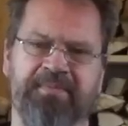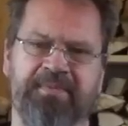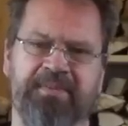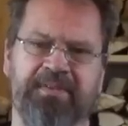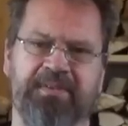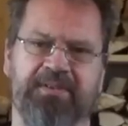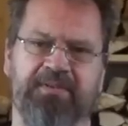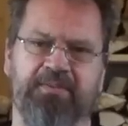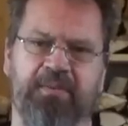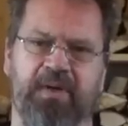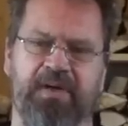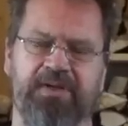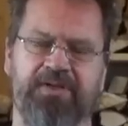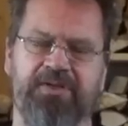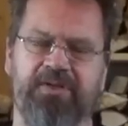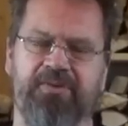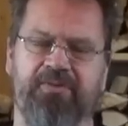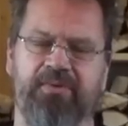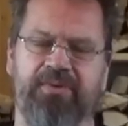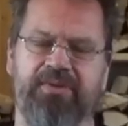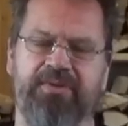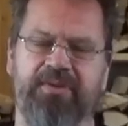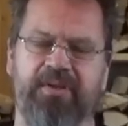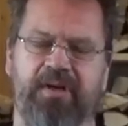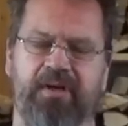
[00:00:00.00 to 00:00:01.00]
That's why she
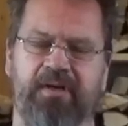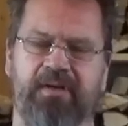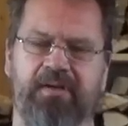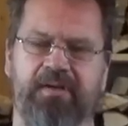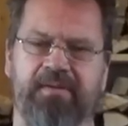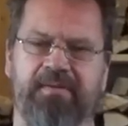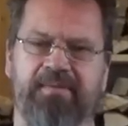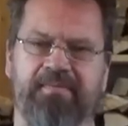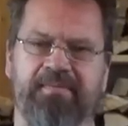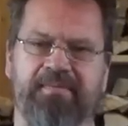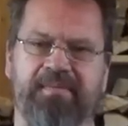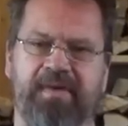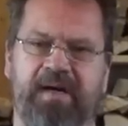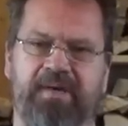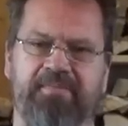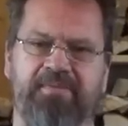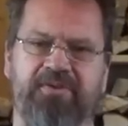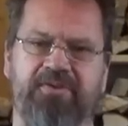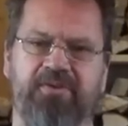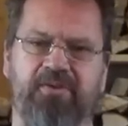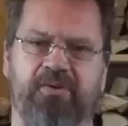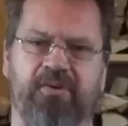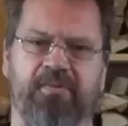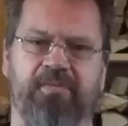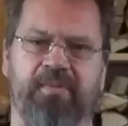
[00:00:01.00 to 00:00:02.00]
resigned. I'm
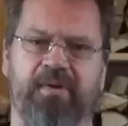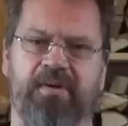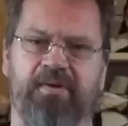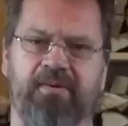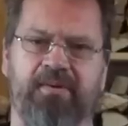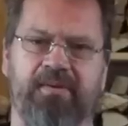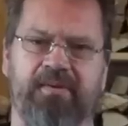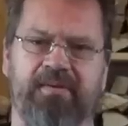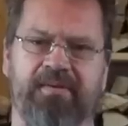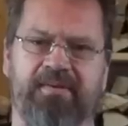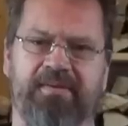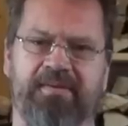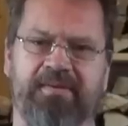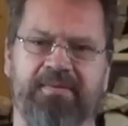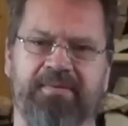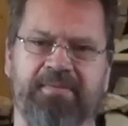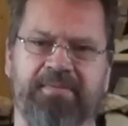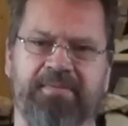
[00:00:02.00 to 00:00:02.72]
sure about it.